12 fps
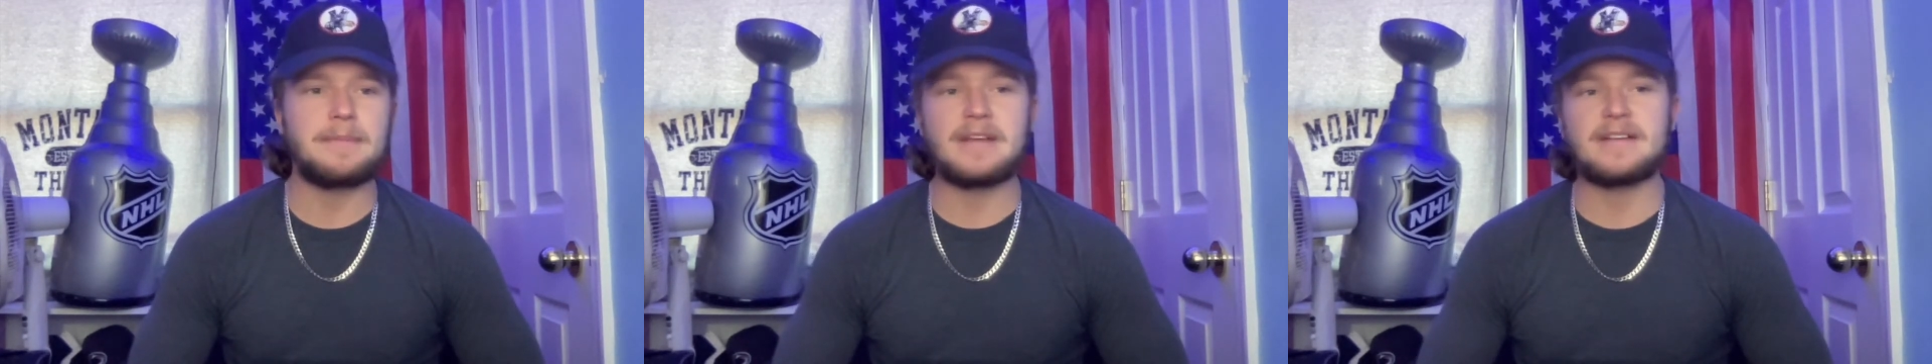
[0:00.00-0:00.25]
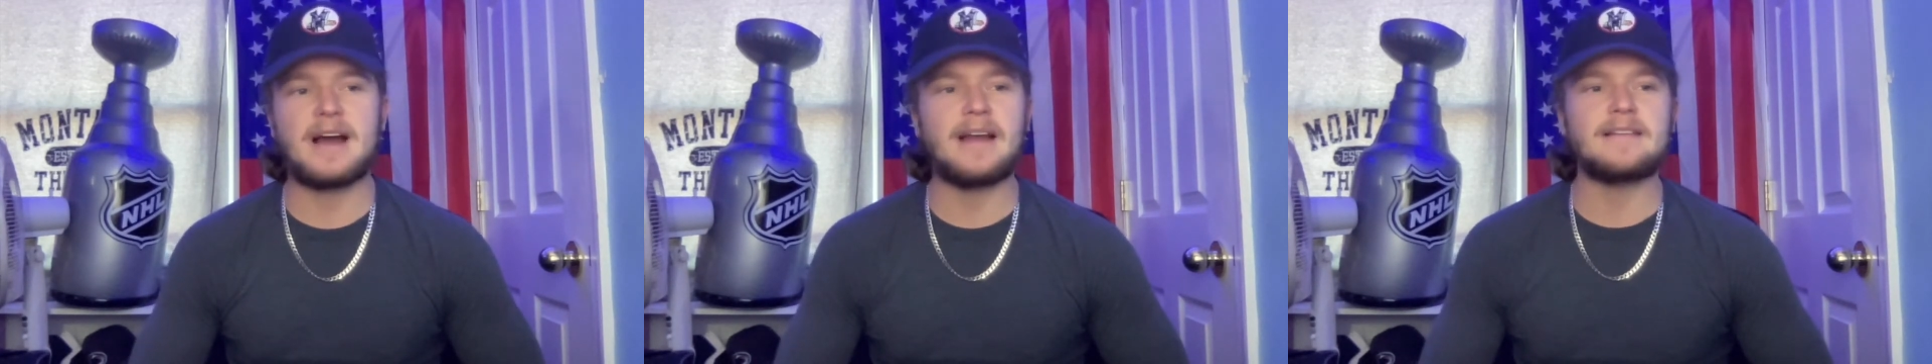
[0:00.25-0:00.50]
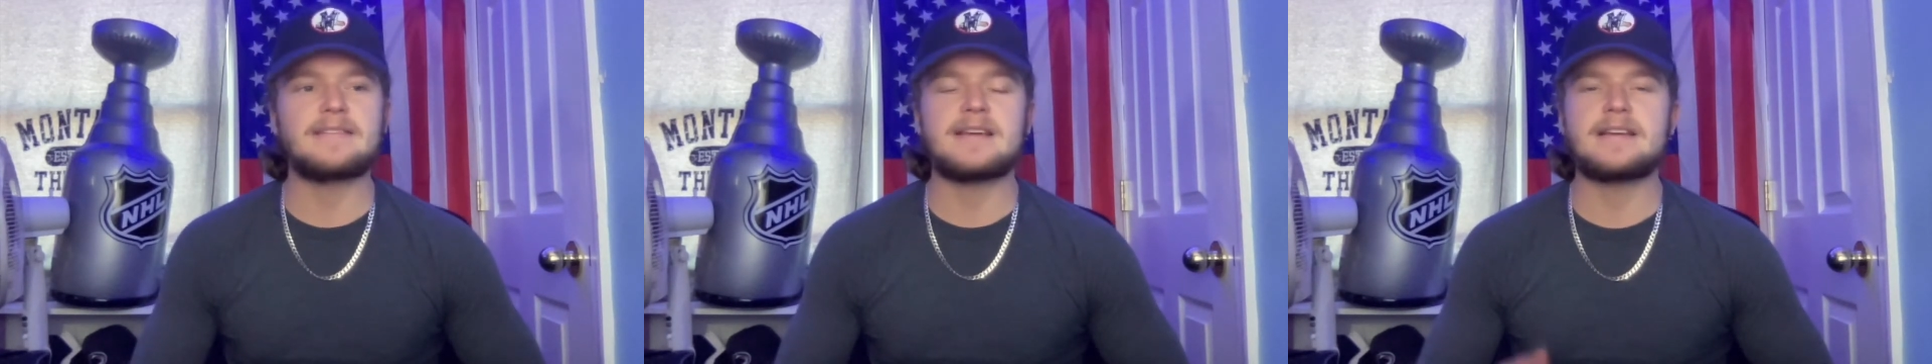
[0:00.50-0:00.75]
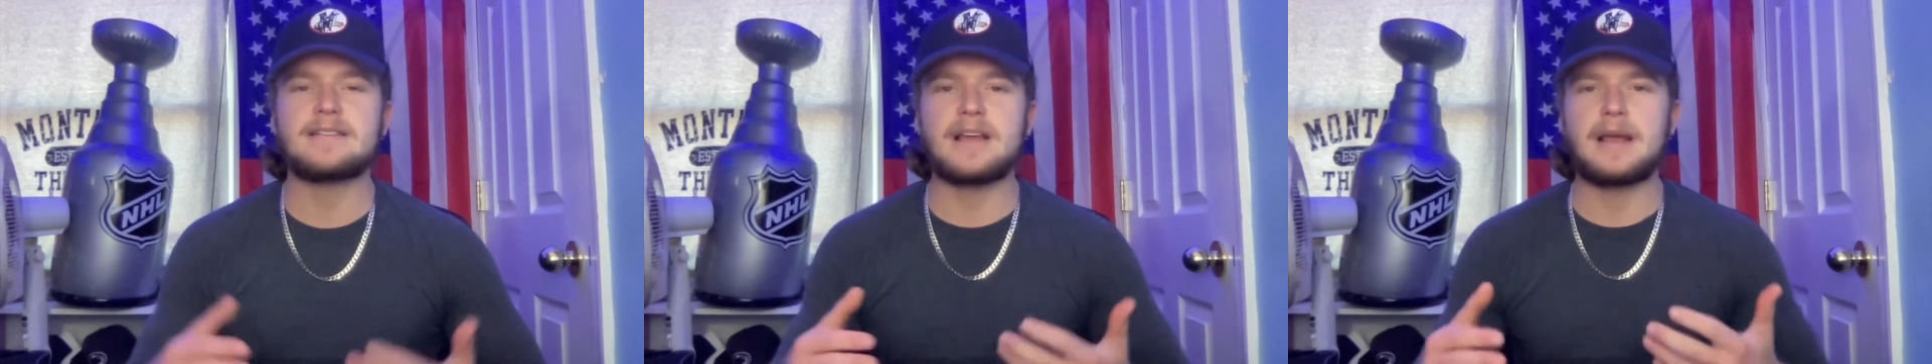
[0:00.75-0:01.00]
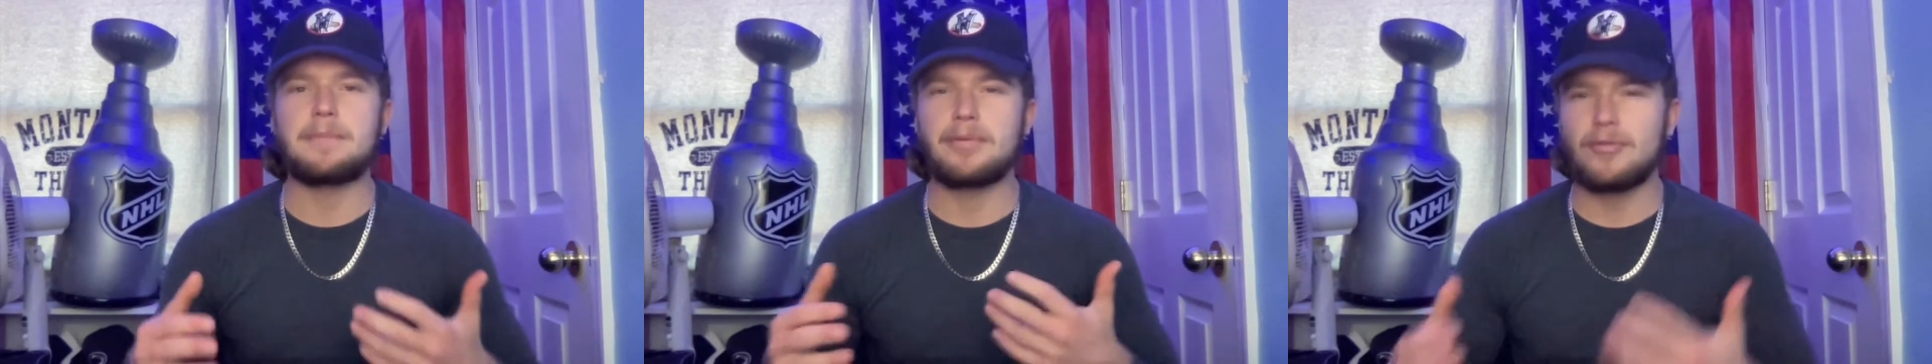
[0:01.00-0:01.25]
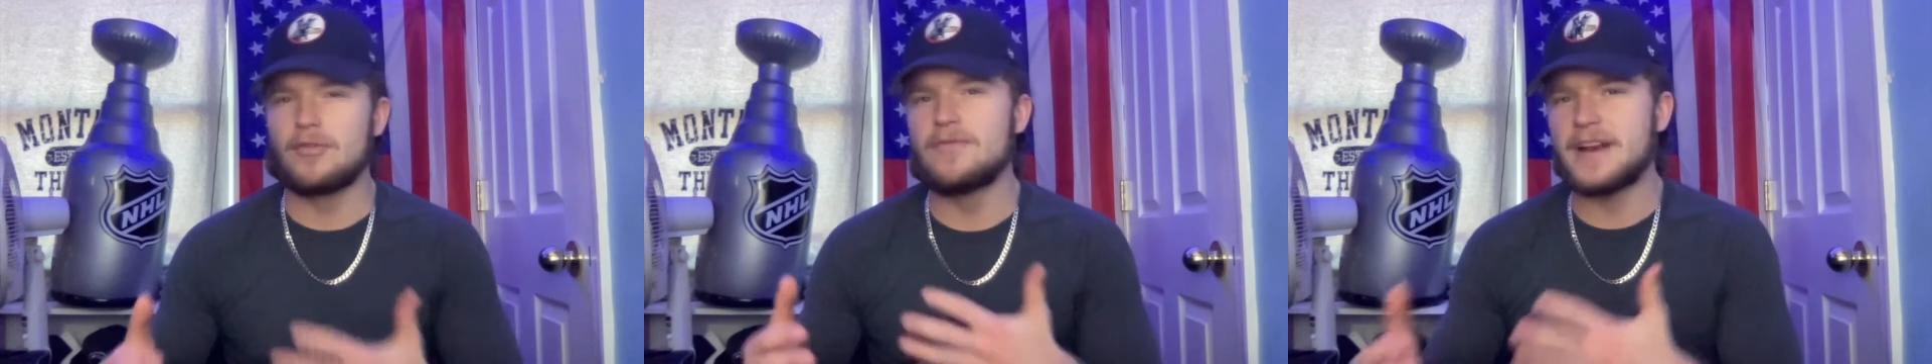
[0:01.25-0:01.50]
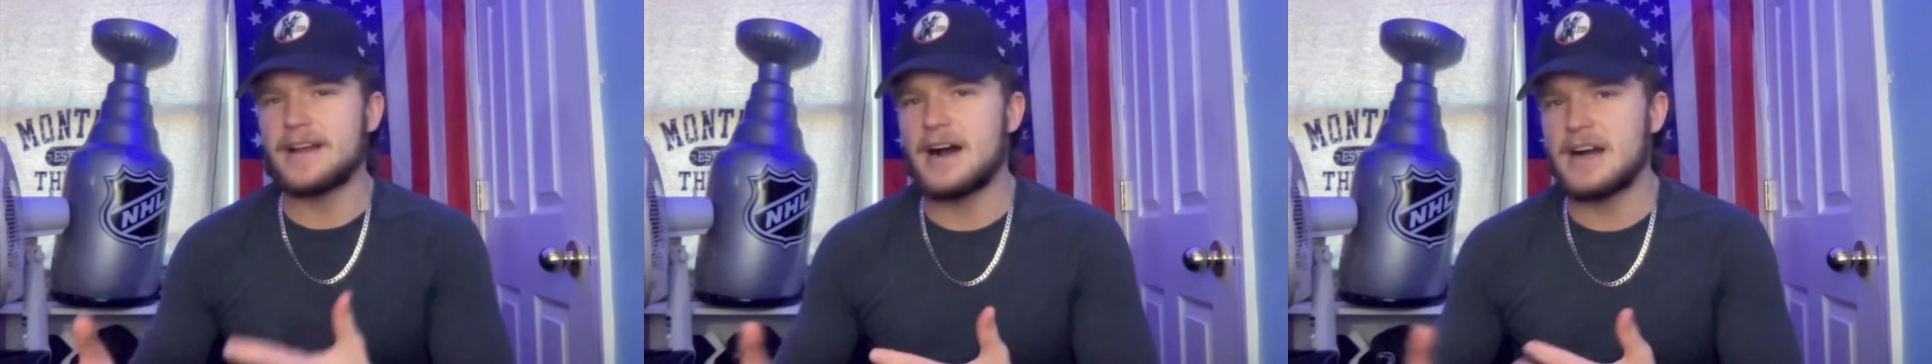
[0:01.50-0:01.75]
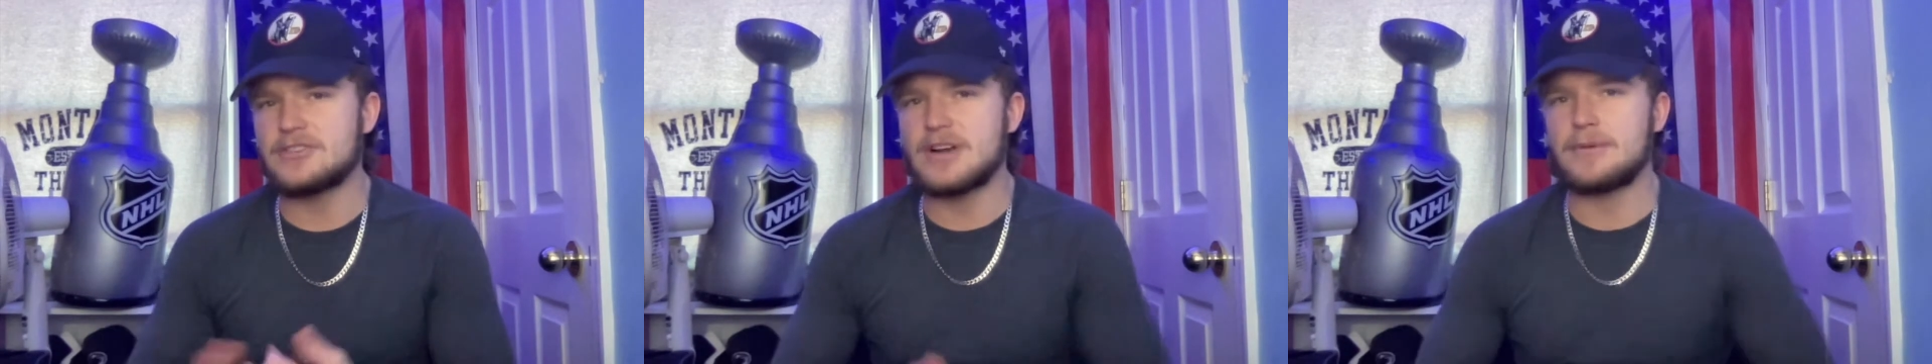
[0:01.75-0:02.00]
He kind of takes a prove-it
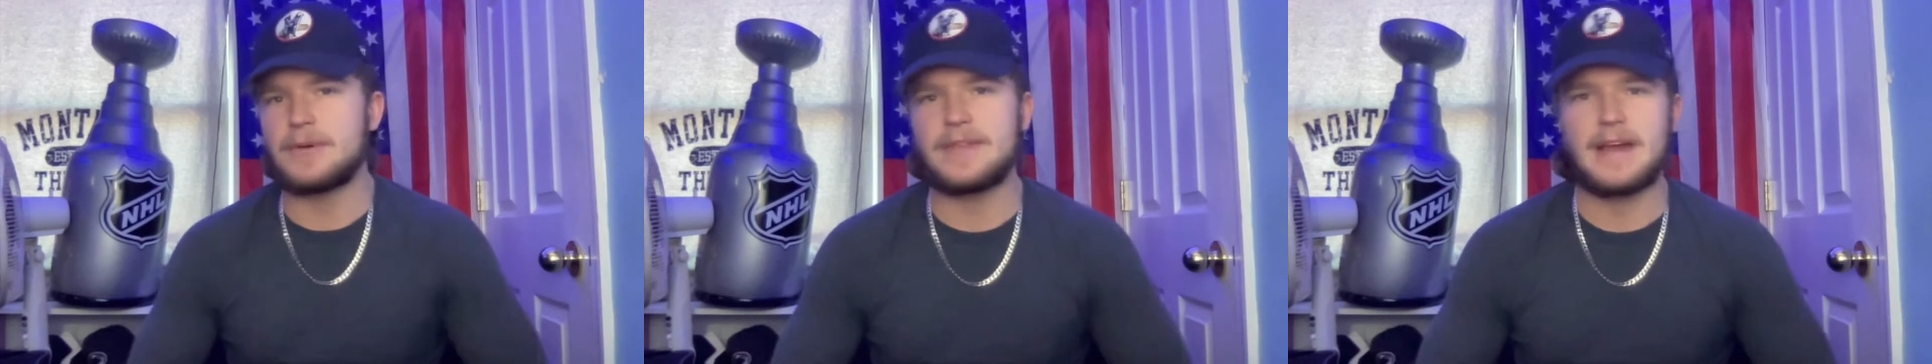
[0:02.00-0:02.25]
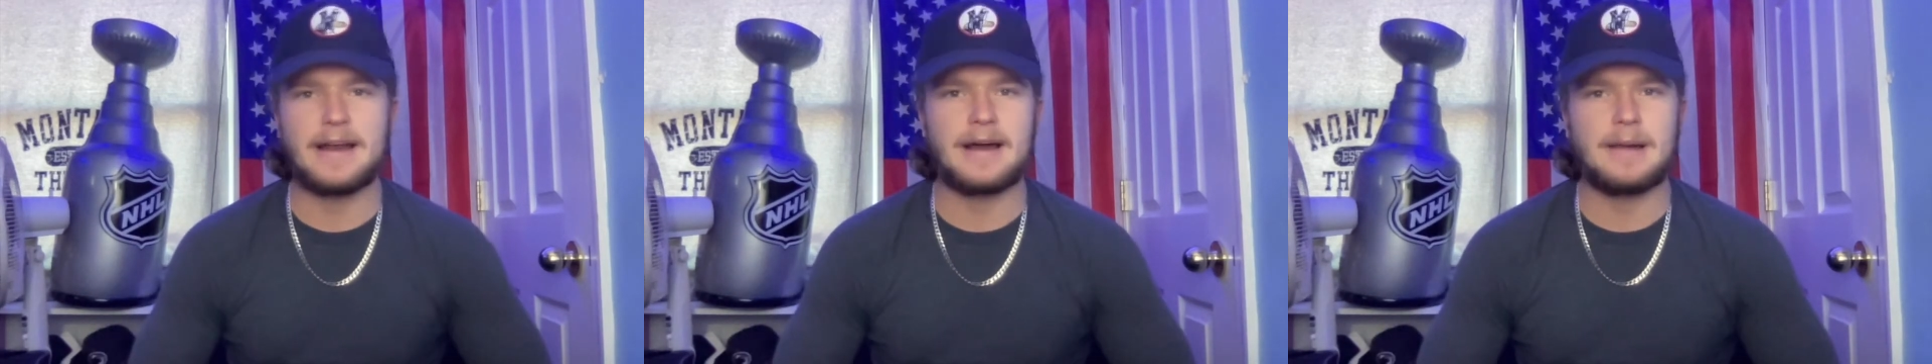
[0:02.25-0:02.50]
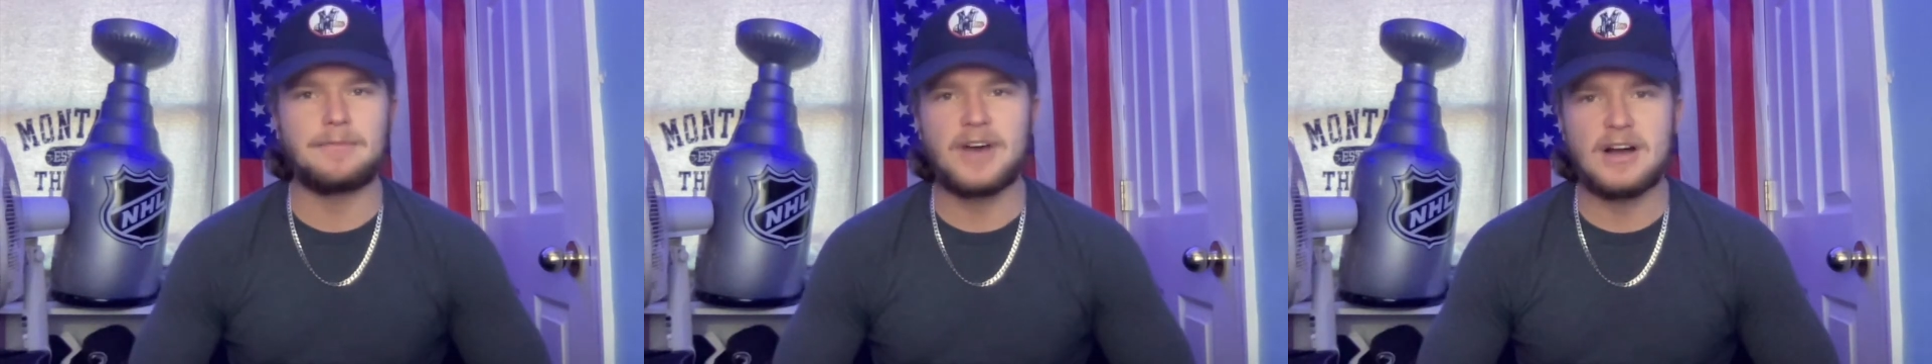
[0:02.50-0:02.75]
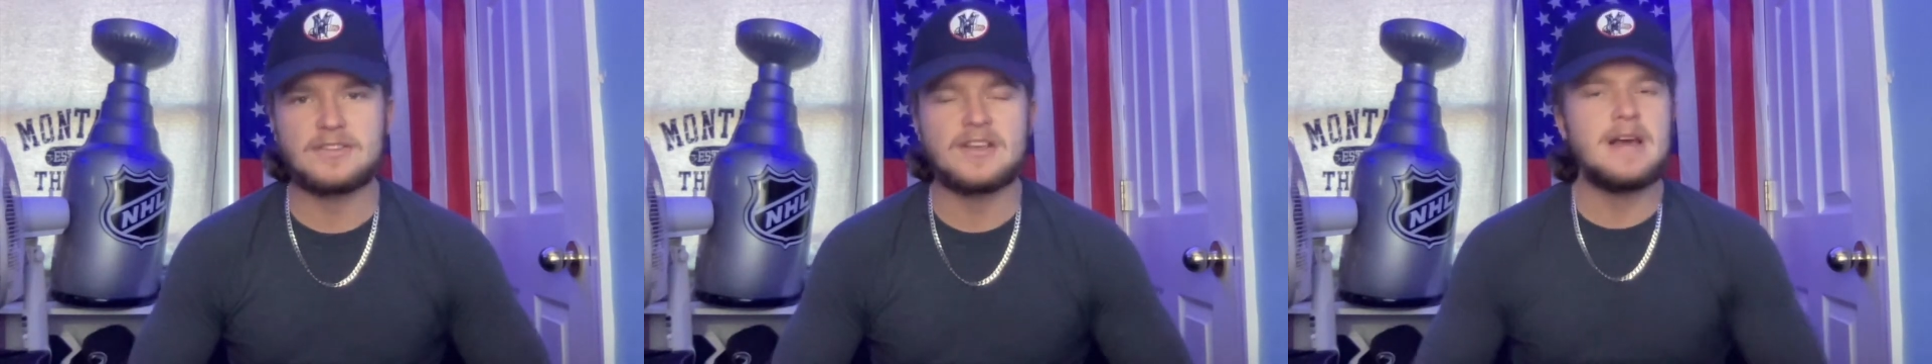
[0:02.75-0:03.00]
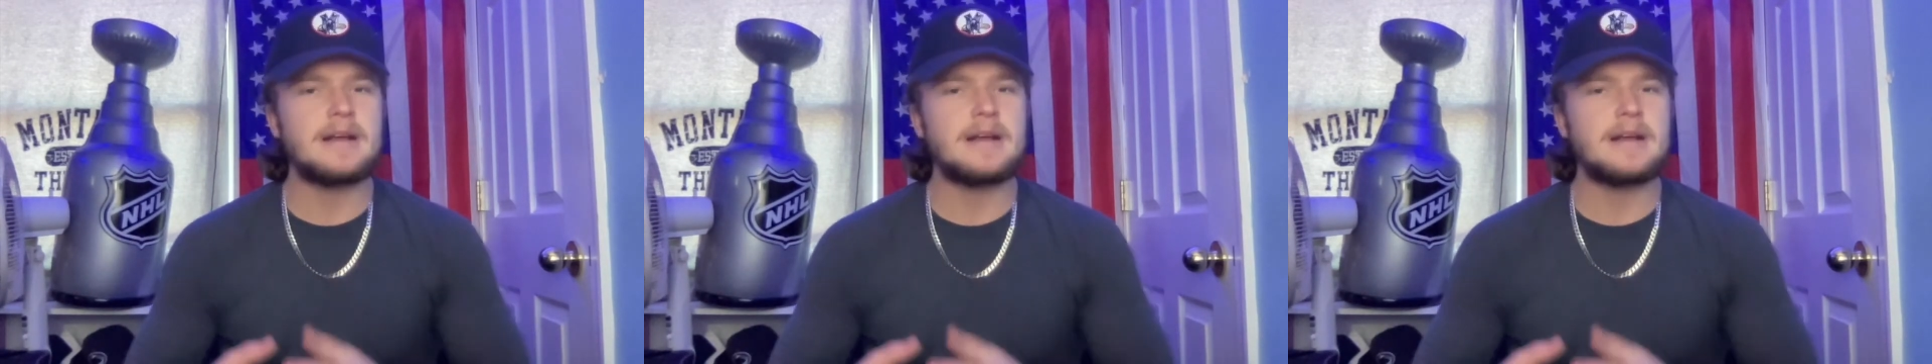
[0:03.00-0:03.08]
contract with the Anaheim Ducks,